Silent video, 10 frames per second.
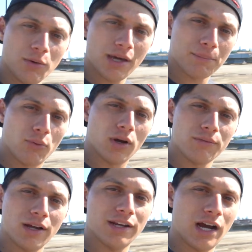I'm at a
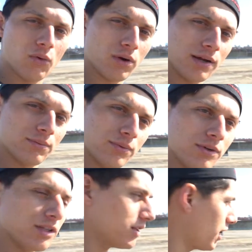point right now where I
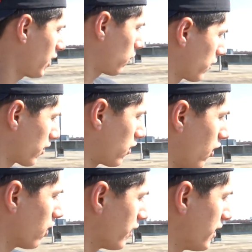really like where the
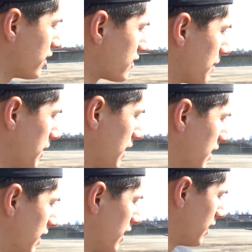car is. I mean,
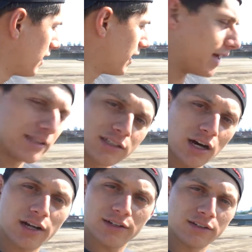it's
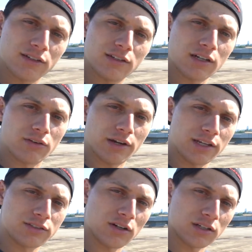got a great
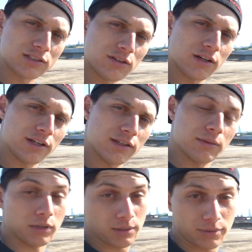exhaust on it,
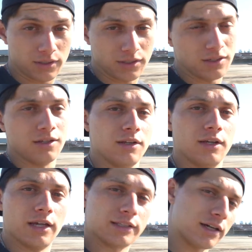in my opinion.
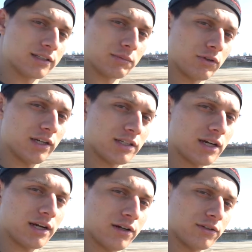It's got some great
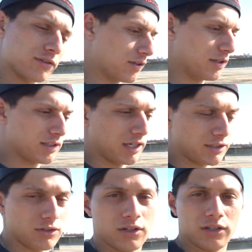tires, side
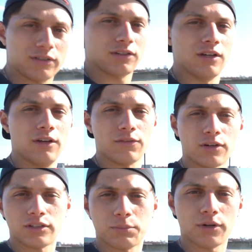skirts,
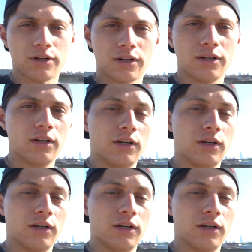front splitter,